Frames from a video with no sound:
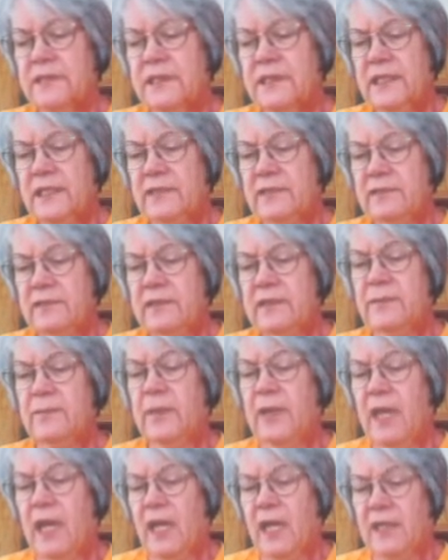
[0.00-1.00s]
together in a
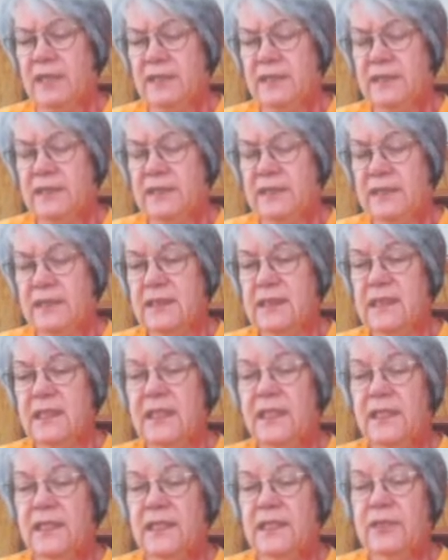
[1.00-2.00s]
pot.
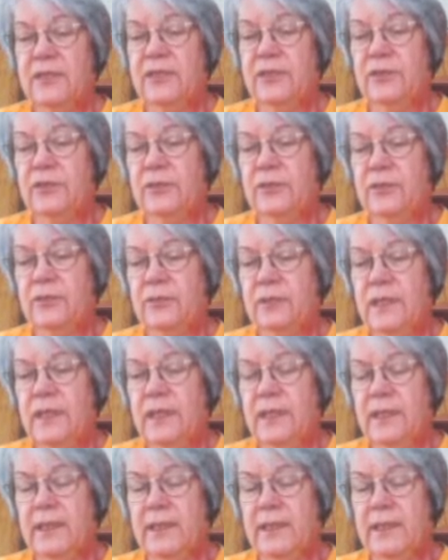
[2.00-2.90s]
You